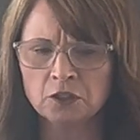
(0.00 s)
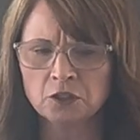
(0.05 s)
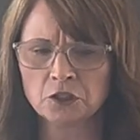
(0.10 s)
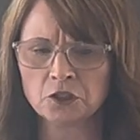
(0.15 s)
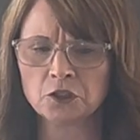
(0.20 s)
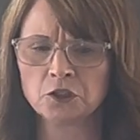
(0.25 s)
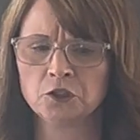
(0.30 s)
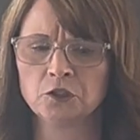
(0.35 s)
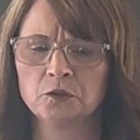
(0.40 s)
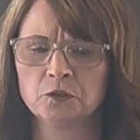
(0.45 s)

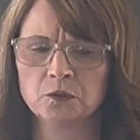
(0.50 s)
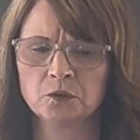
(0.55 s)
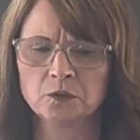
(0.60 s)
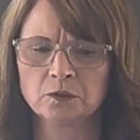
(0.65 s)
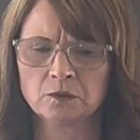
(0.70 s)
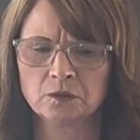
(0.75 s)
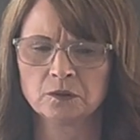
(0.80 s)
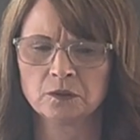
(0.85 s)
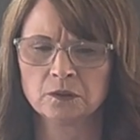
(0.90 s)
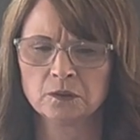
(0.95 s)
you
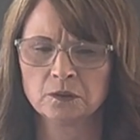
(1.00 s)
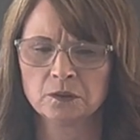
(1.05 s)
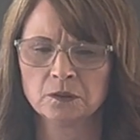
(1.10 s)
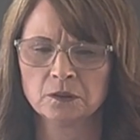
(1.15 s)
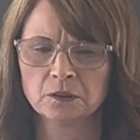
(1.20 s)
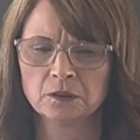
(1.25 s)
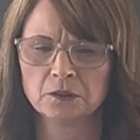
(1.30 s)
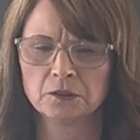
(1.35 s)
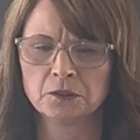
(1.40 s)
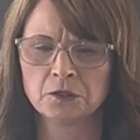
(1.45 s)

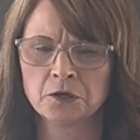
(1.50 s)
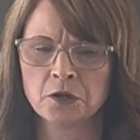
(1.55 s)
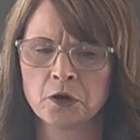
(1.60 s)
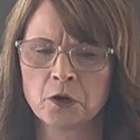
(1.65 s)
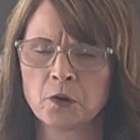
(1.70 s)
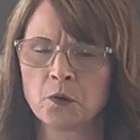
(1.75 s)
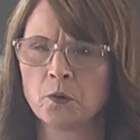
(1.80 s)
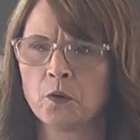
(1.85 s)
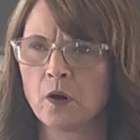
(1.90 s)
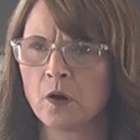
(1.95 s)

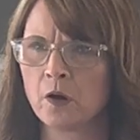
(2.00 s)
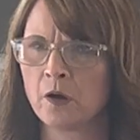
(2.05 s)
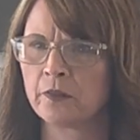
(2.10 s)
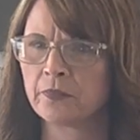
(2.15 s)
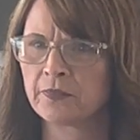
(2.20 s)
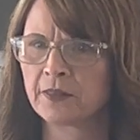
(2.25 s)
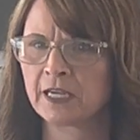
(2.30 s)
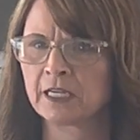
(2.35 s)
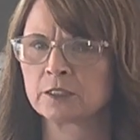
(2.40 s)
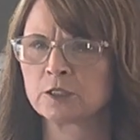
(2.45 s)
know all
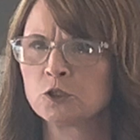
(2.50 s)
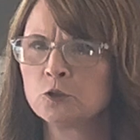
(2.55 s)
things.